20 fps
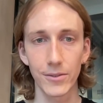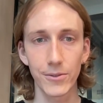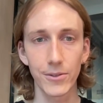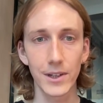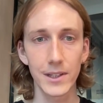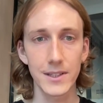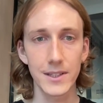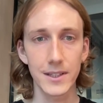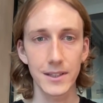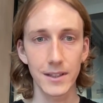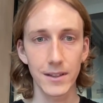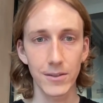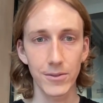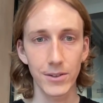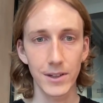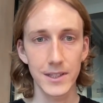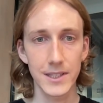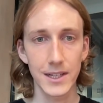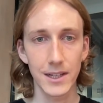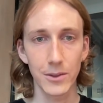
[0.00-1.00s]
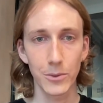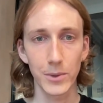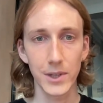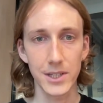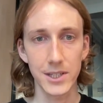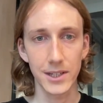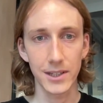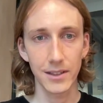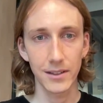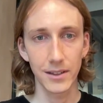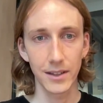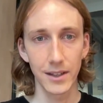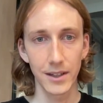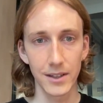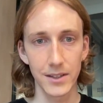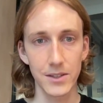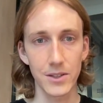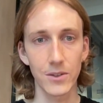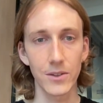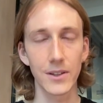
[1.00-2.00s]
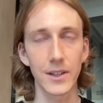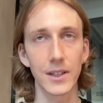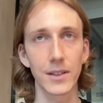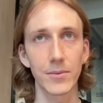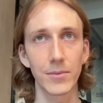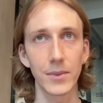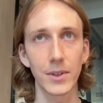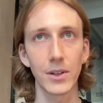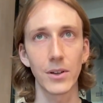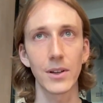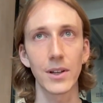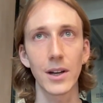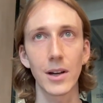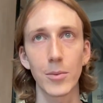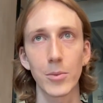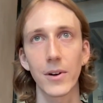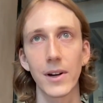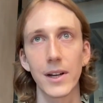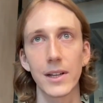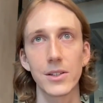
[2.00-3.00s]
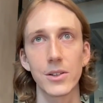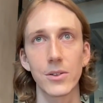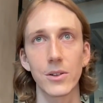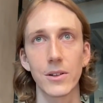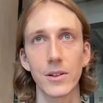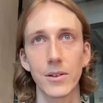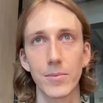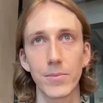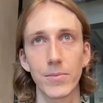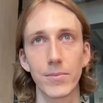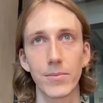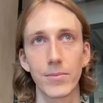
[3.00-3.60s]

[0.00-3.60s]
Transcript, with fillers: front-end widget so that you can upgrade your